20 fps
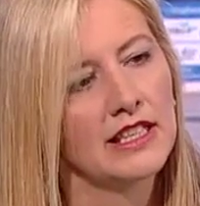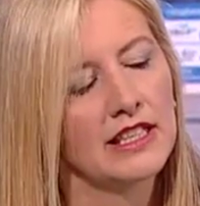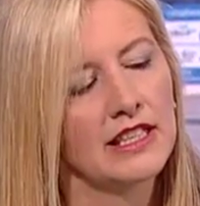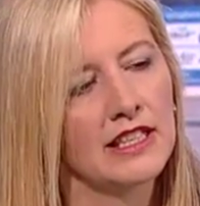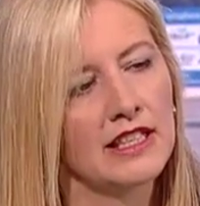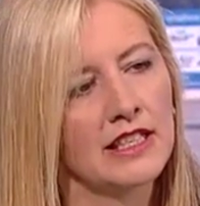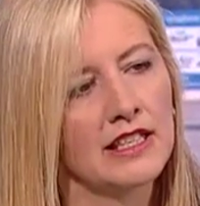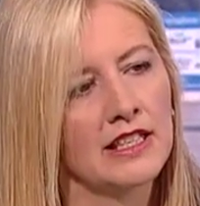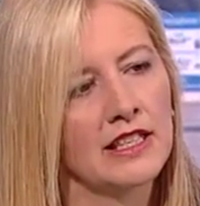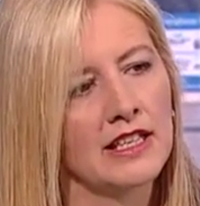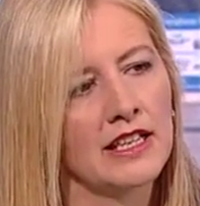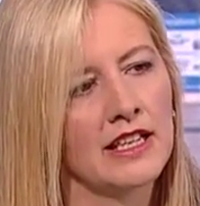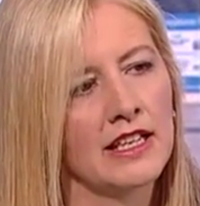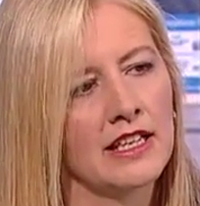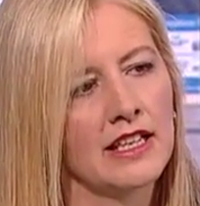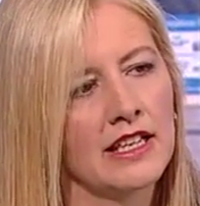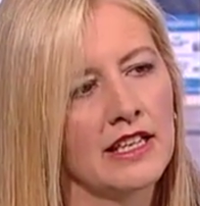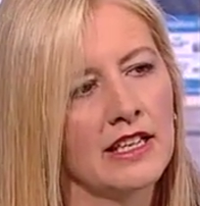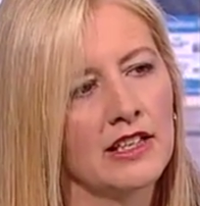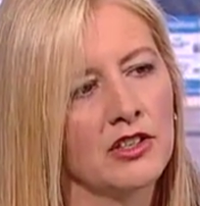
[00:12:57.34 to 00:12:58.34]

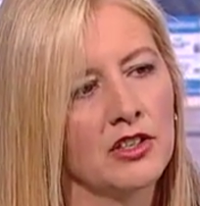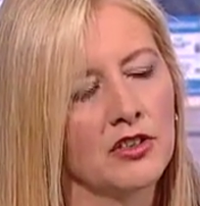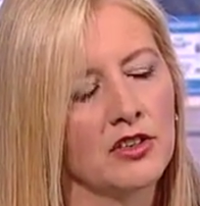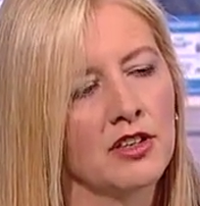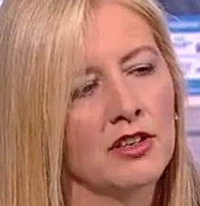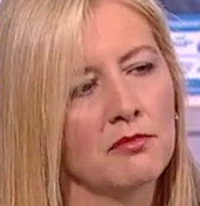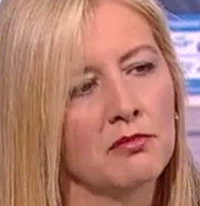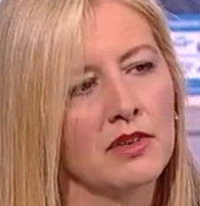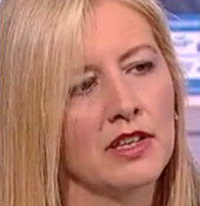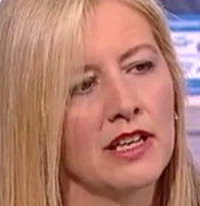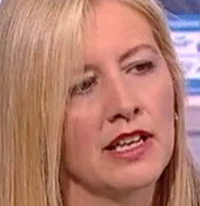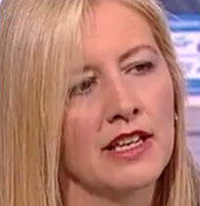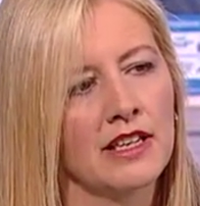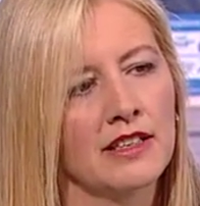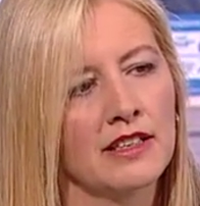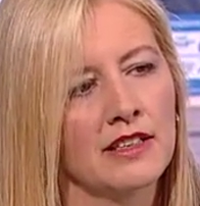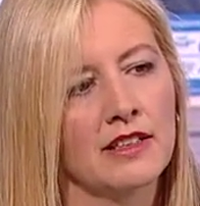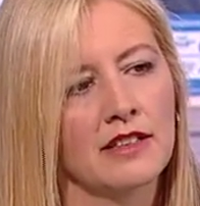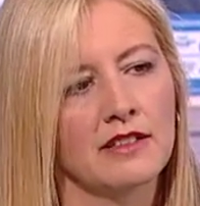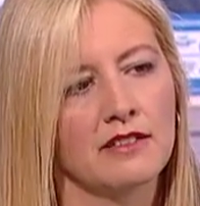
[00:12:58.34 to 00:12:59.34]
In Europe,
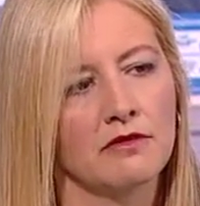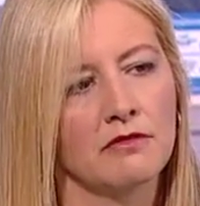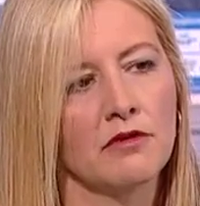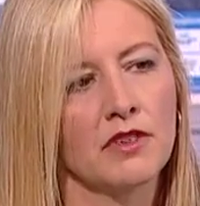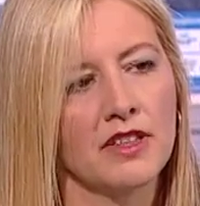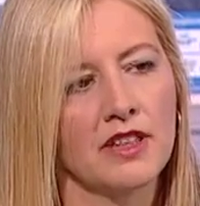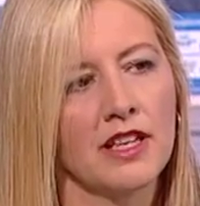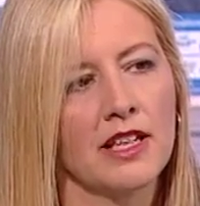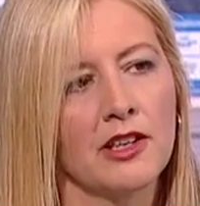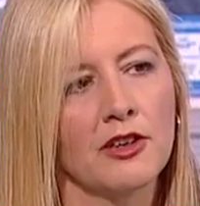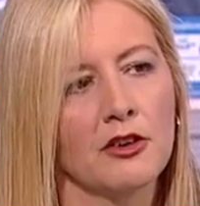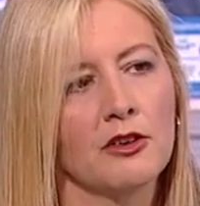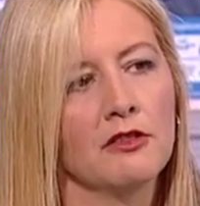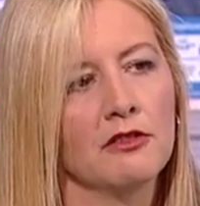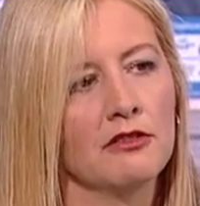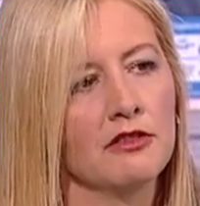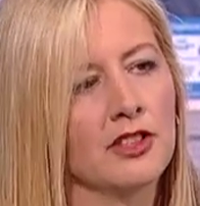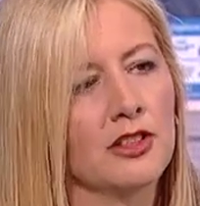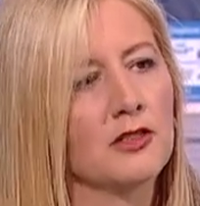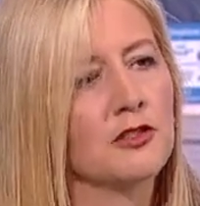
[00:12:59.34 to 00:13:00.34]
and when they go,
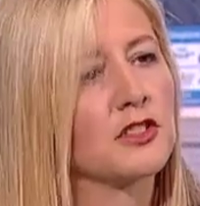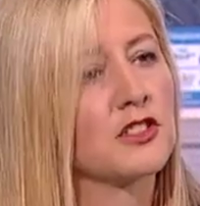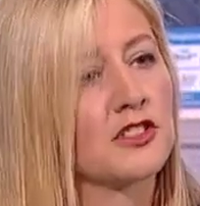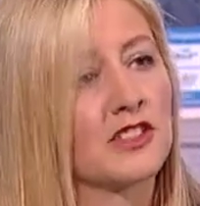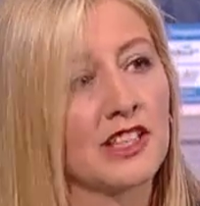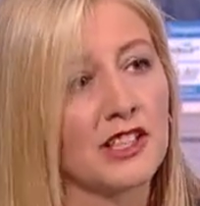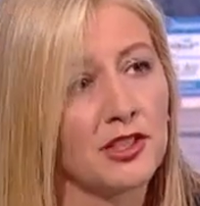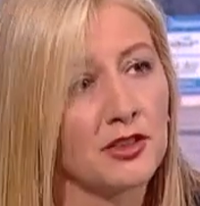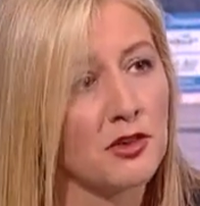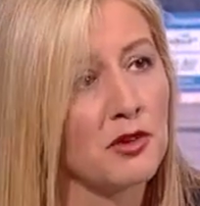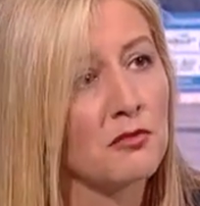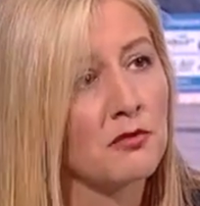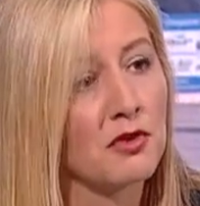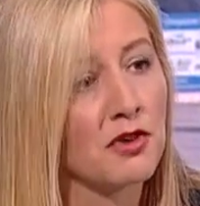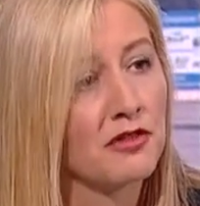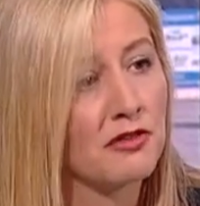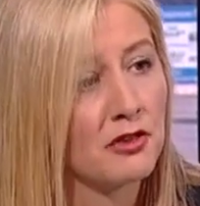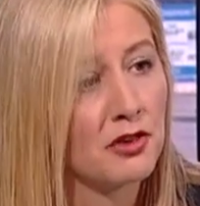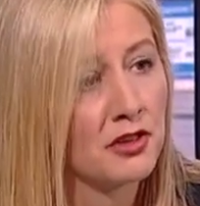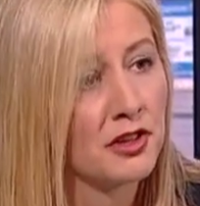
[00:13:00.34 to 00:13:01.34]
you know, just like your own
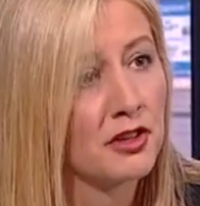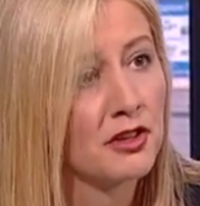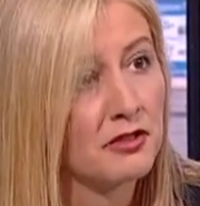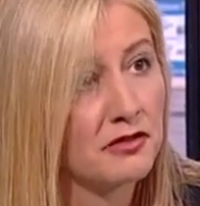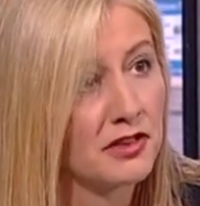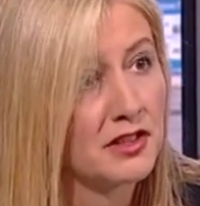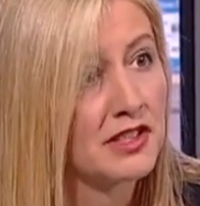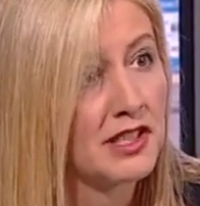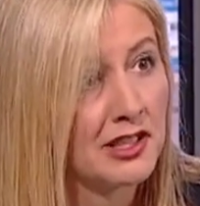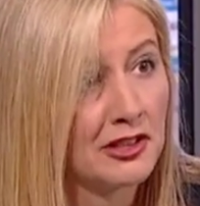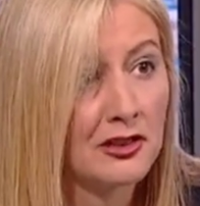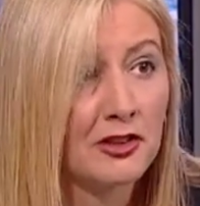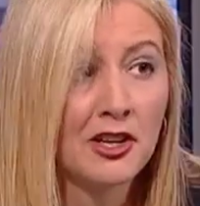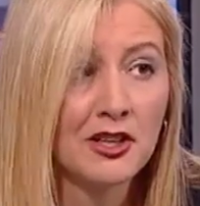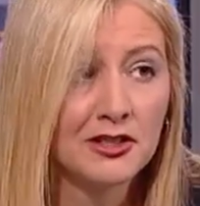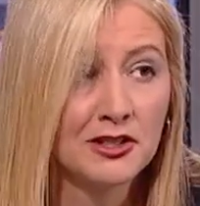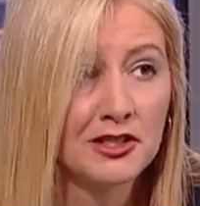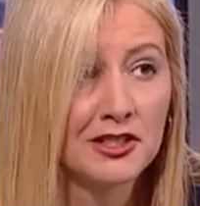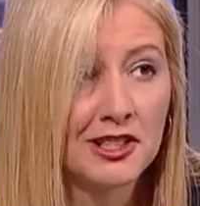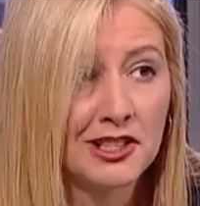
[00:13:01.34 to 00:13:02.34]
portfolio, if you take a
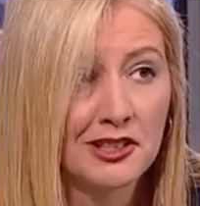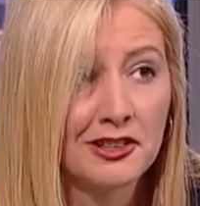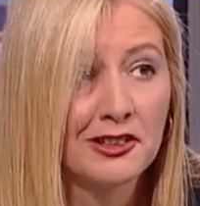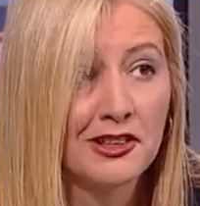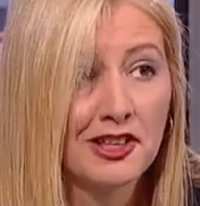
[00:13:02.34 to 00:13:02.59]
loss, you take a